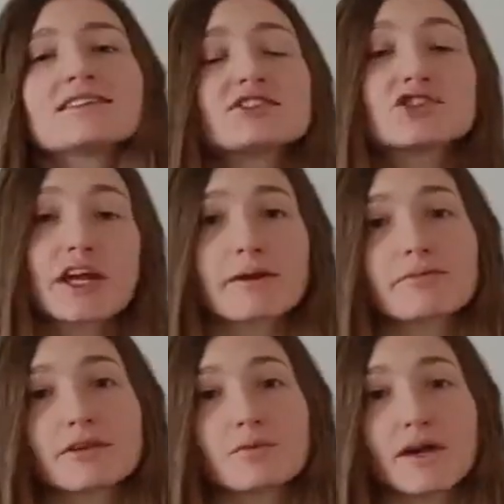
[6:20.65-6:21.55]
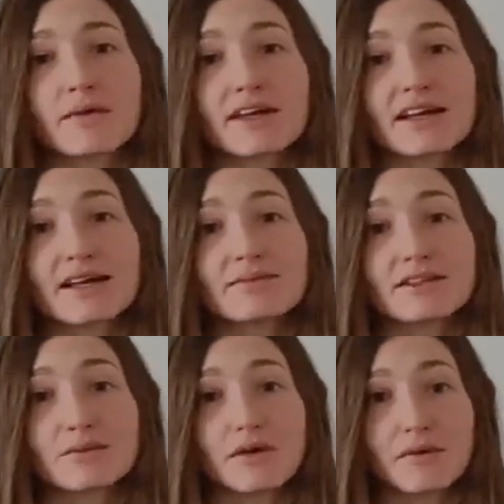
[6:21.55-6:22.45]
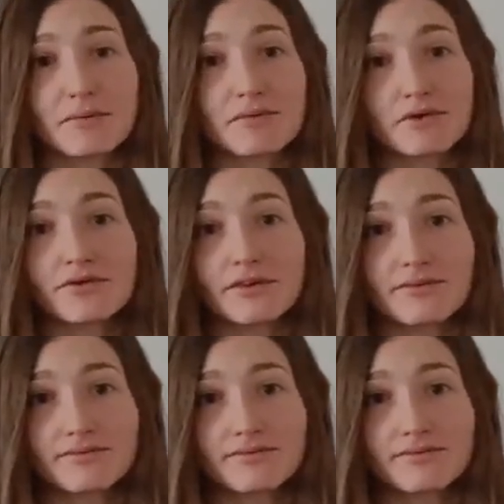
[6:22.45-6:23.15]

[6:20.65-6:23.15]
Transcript: shape the way we climb and the way we improve.